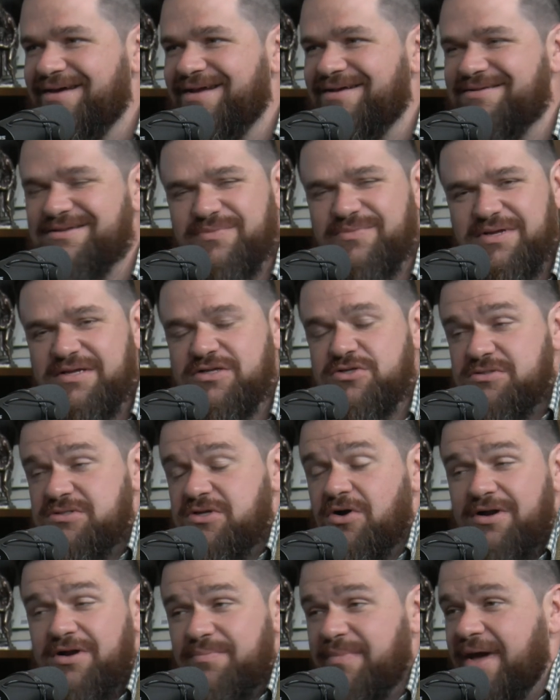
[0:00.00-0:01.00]
And right. I mean, and
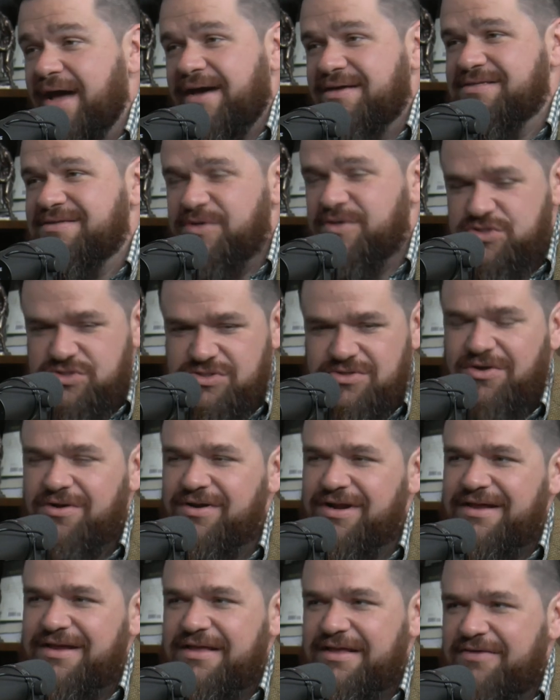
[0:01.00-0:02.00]
start at mass. I mean,
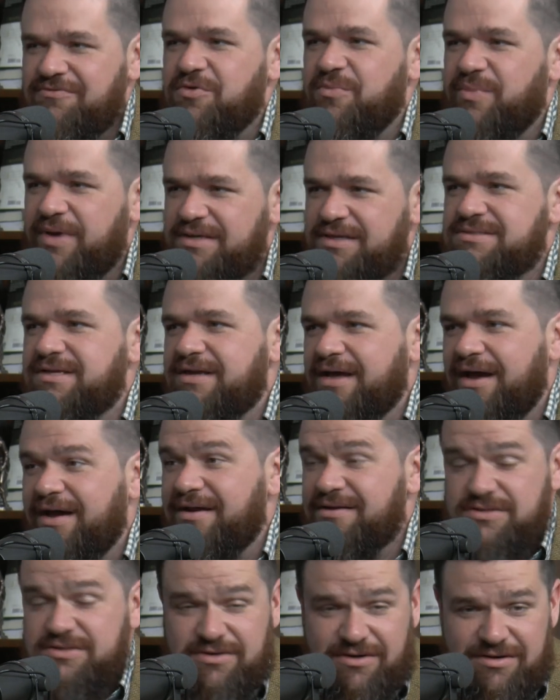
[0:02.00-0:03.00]
start at give your yeah. best to
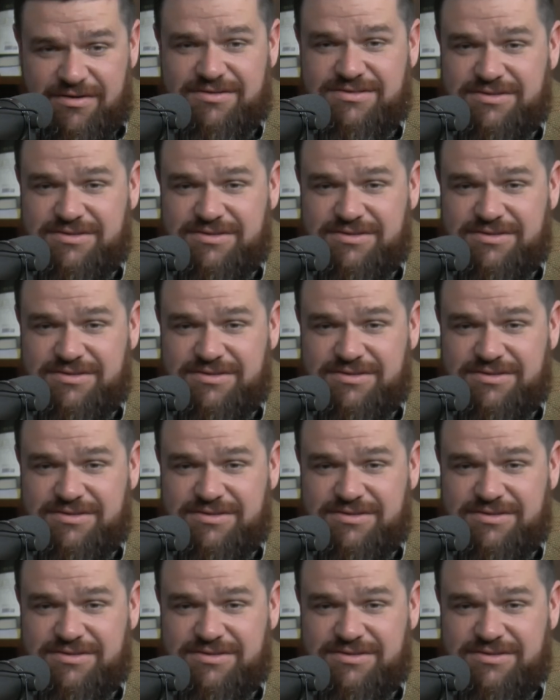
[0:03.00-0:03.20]
God. Start yeah.